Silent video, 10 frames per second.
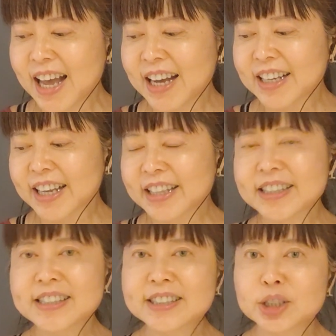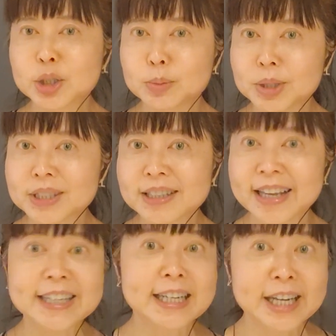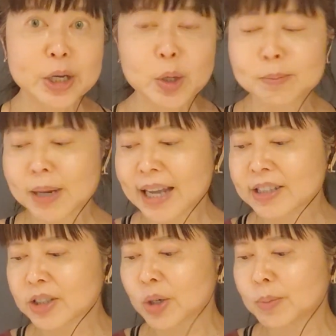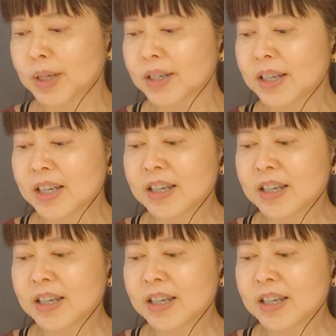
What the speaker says: against tumors like glioblastoma